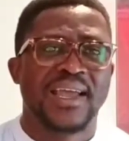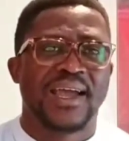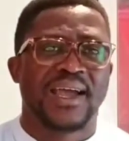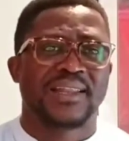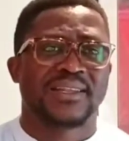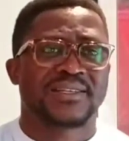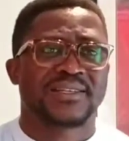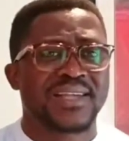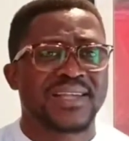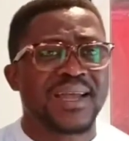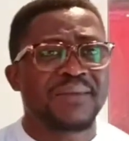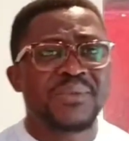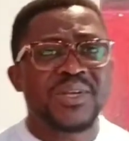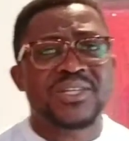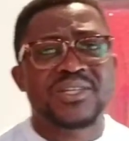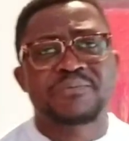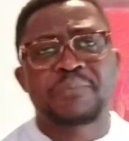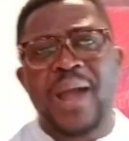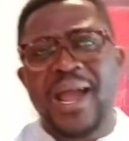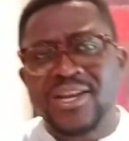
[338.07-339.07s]
And the
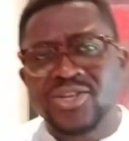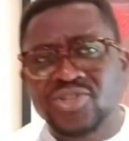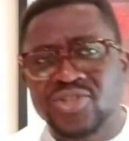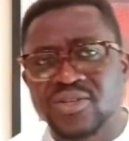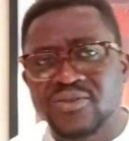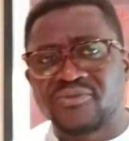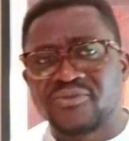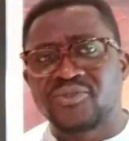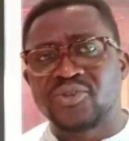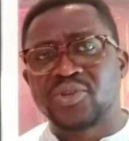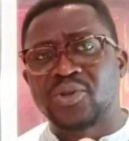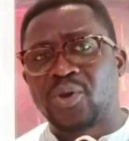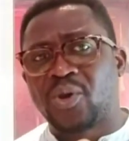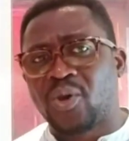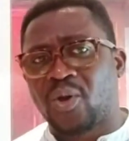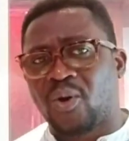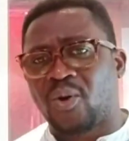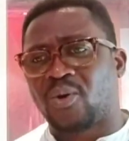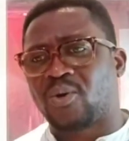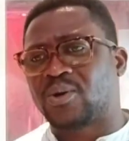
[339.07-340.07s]
psalmist's passion for the
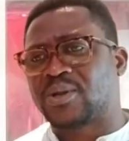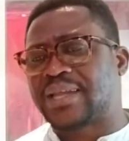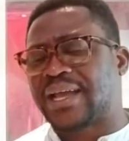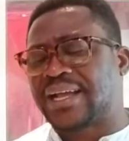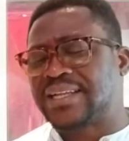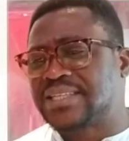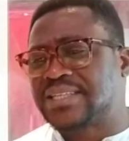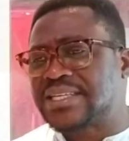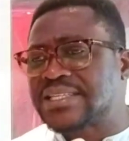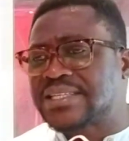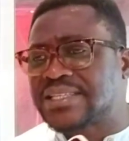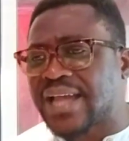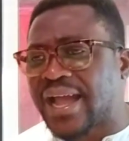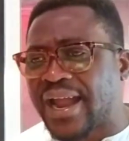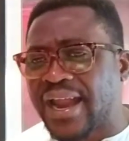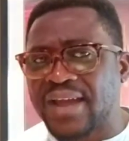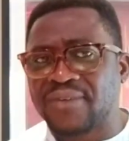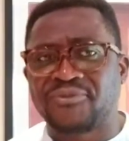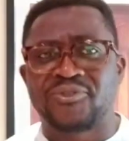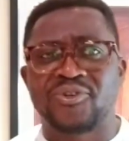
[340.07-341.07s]
Lord and
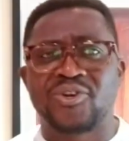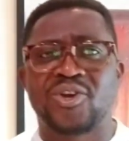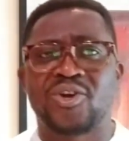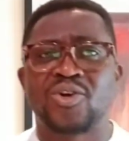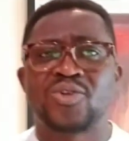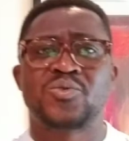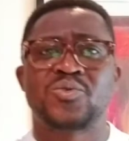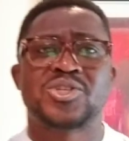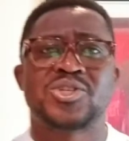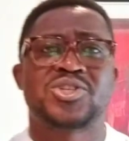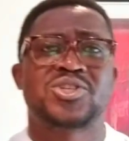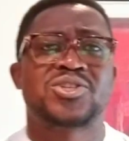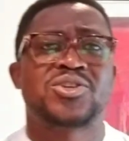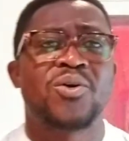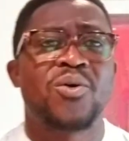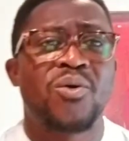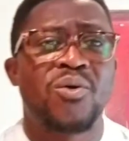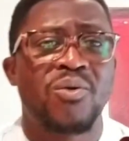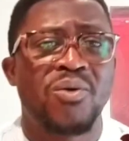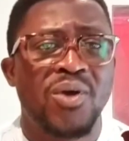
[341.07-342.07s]
desire for God was
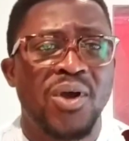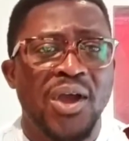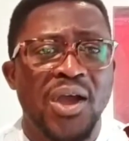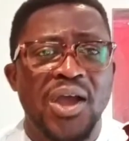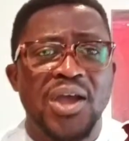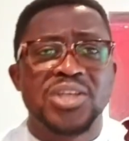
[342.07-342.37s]
so